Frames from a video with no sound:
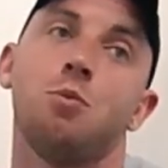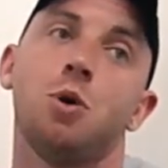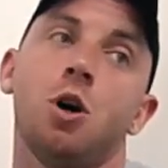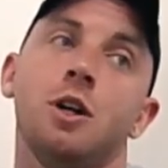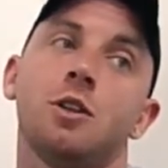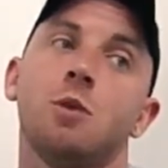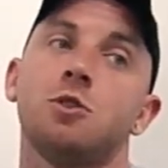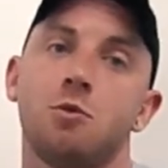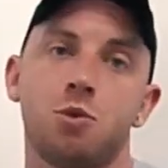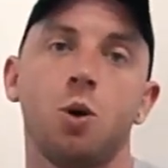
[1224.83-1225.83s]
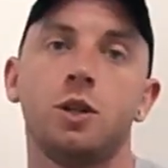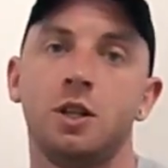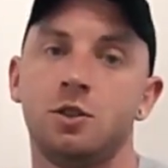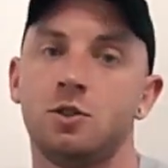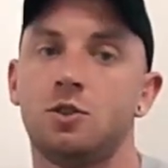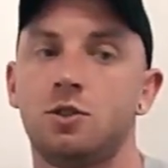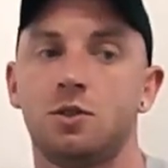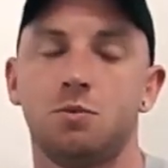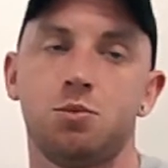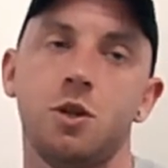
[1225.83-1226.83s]
But in terms of the proteins,
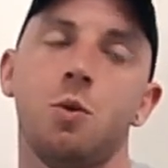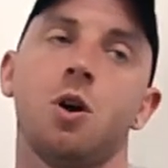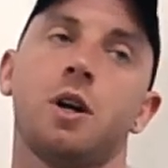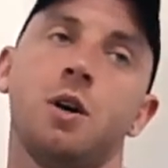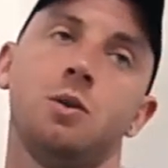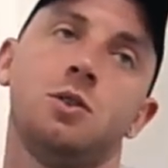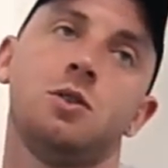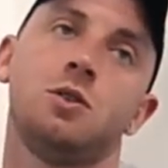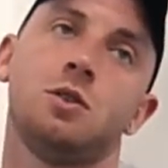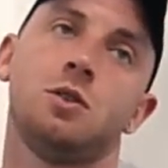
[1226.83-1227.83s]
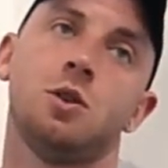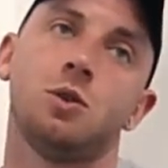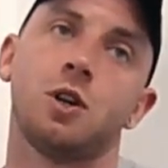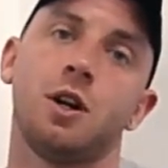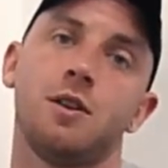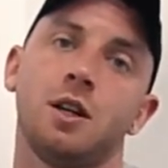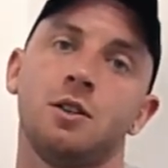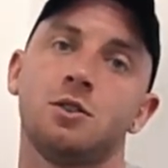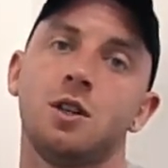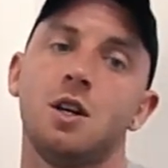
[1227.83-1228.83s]
pre-workouts, those kind of
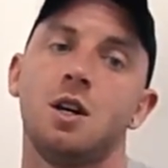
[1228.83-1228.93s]
things,